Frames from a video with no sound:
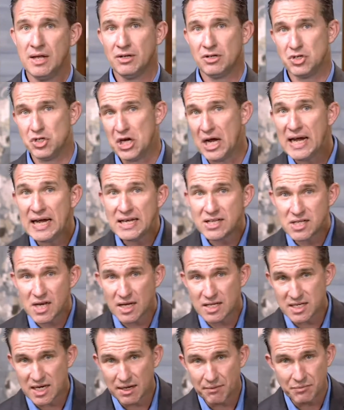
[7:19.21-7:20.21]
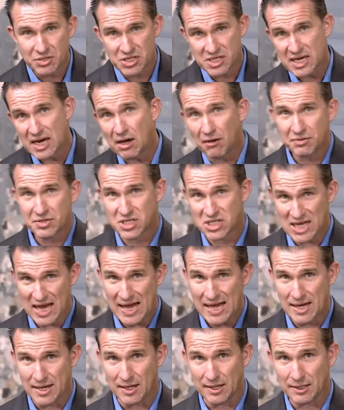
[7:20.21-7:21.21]
Jesus Himself
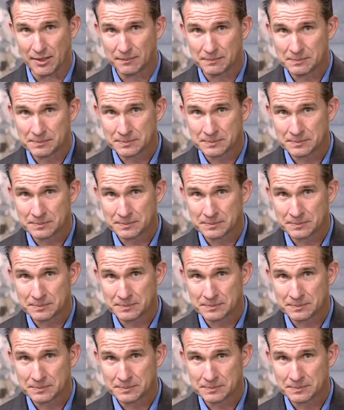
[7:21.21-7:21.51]
said